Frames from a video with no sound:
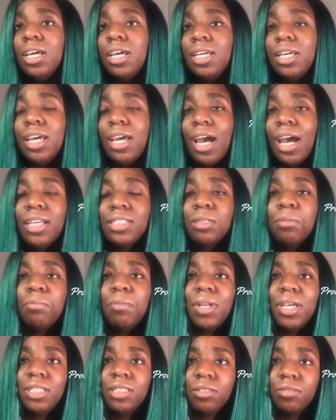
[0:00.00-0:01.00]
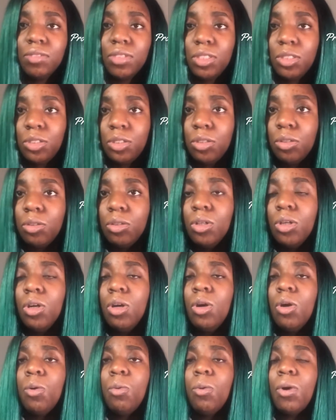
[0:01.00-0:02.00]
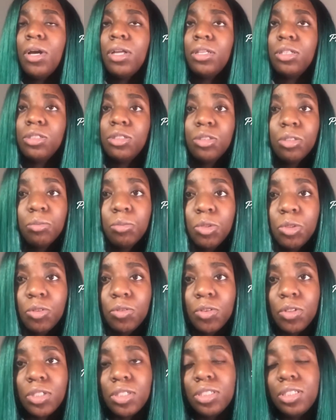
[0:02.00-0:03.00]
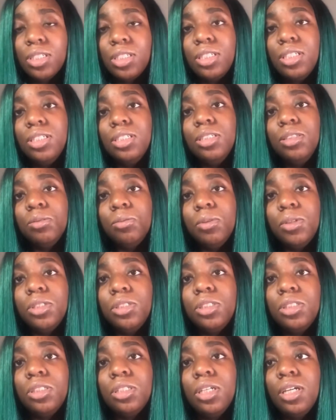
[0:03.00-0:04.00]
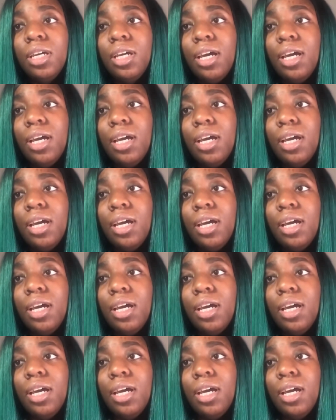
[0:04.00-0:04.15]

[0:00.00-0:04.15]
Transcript: It has a blend of the two. While there's some universities which